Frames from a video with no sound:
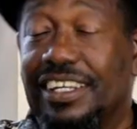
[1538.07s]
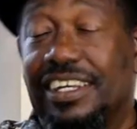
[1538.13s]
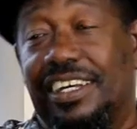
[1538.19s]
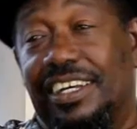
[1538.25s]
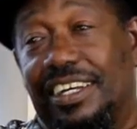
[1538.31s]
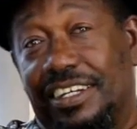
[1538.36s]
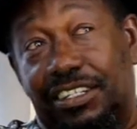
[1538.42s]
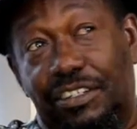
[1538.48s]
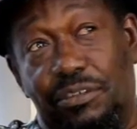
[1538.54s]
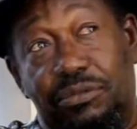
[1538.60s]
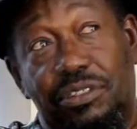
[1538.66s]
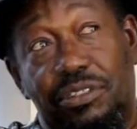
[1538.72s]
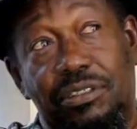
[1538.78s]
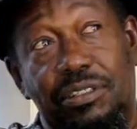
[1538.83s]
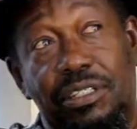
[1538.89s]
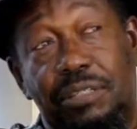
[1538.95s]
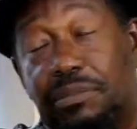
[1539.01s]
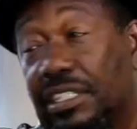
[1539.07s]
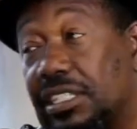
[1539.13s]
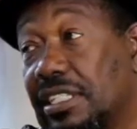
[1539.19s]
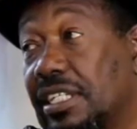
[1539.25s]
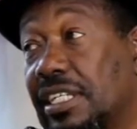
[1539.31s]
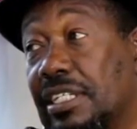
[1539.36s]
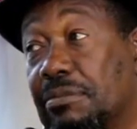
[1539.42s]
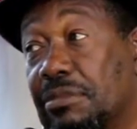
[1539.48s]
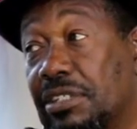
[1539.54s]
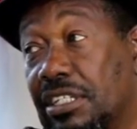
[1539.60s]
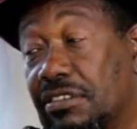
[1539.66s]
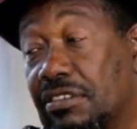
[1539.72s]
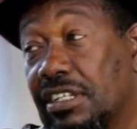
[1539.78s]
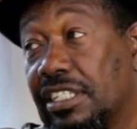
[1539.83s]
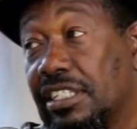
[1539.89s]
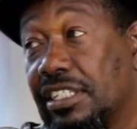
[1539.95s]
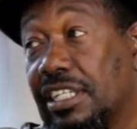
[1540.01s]
And up to the piece of land by
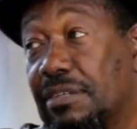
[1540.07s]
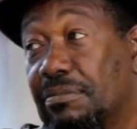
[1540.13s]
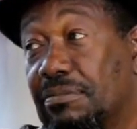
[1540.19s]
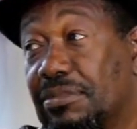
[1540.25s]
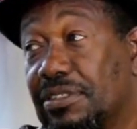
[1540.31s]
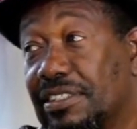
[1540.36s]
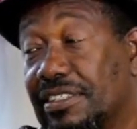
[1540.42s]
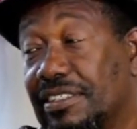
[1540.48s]
cross camps.